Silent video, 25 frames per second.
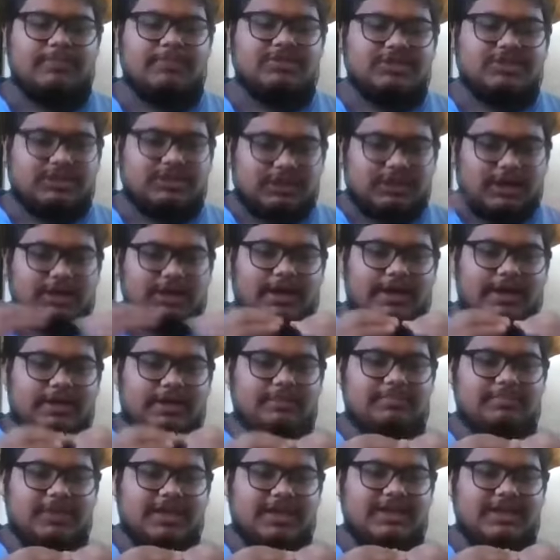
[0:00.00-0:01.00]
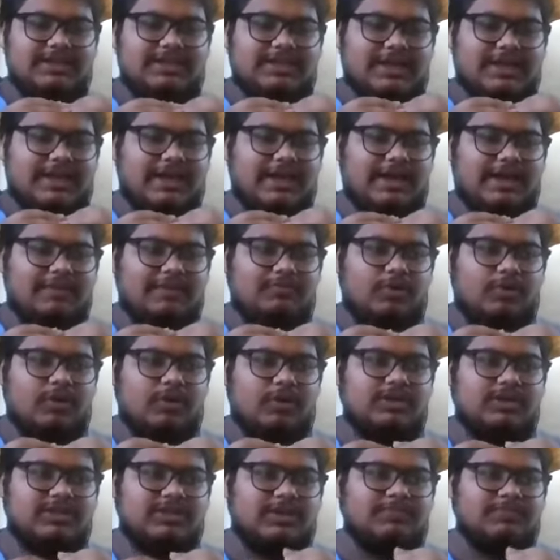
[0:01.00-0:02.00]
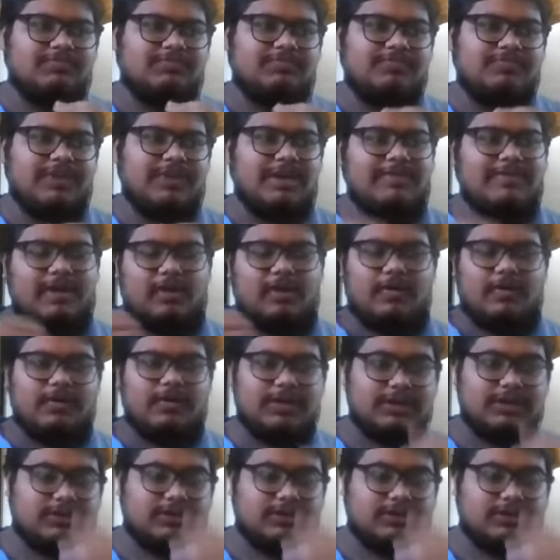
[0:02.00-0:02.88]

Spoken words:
stuck at a place, and I want some feedback over there.